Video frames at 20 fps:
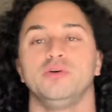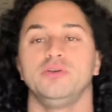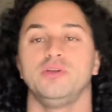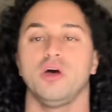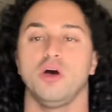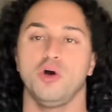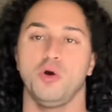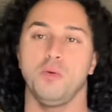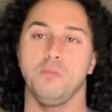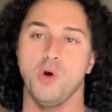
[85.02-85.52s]

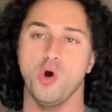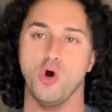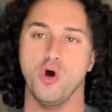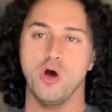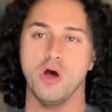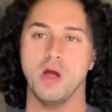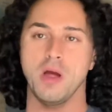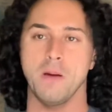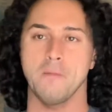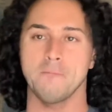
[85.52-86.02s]
No
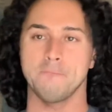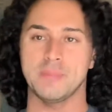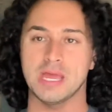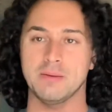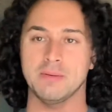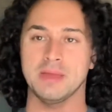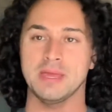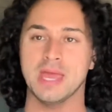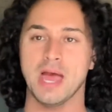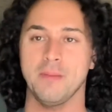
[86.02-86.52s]
More,
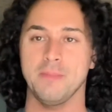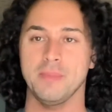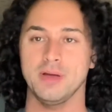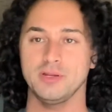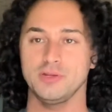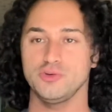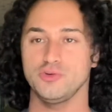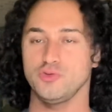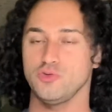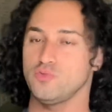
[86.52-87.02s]
Baby, I'ma
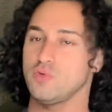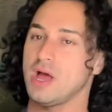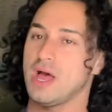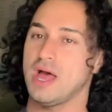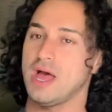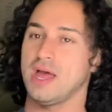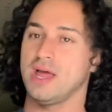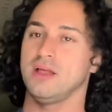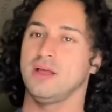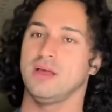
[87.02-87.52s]
Do
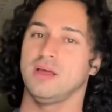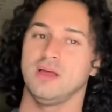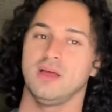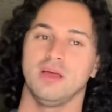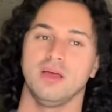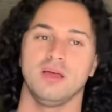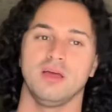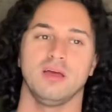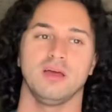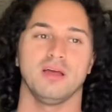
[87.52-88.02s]
Right.
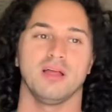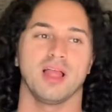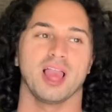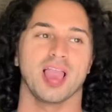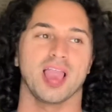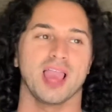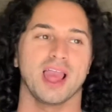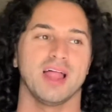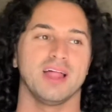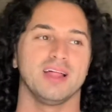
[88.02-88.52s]

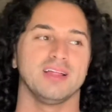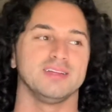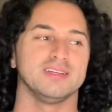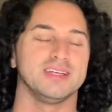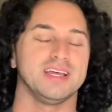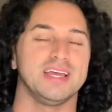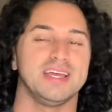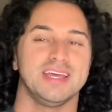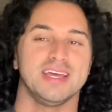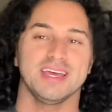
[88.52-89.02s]

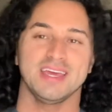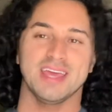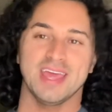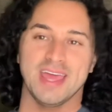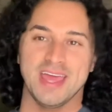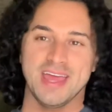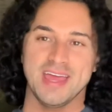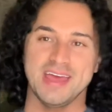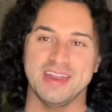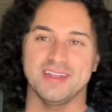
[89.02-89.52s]
And you
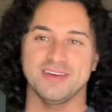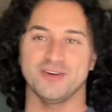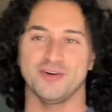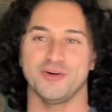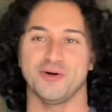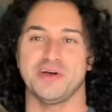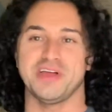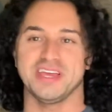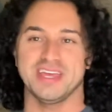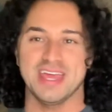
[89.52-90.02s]
can't,
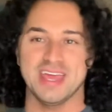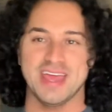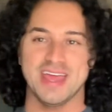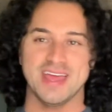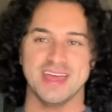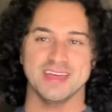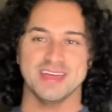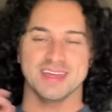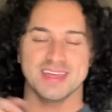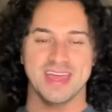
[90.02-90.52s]
or you
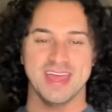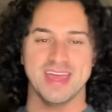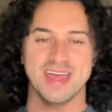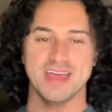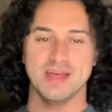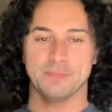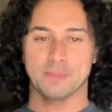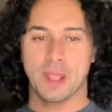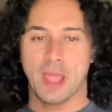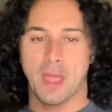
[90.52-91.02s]

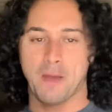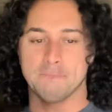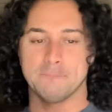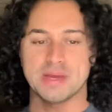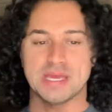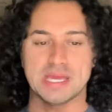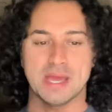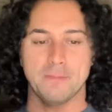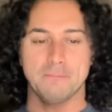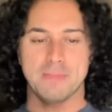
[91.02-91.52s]
can't
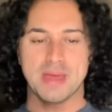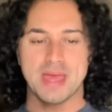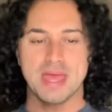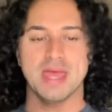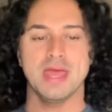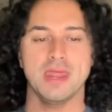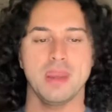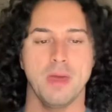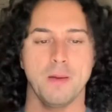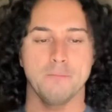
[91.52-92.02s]
be a
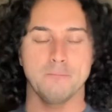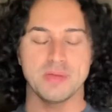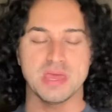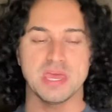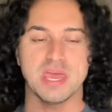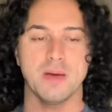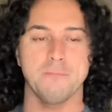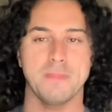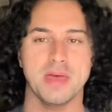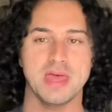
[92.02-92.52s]
man,
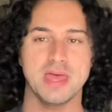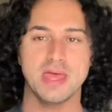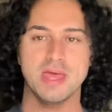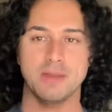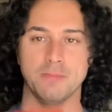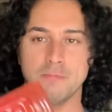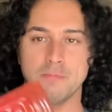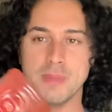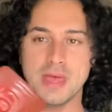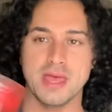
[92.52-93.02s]

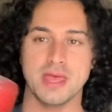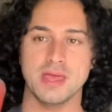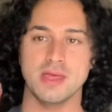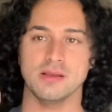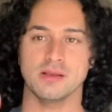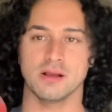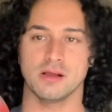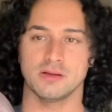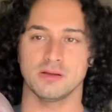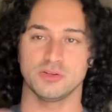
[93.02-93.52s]
man.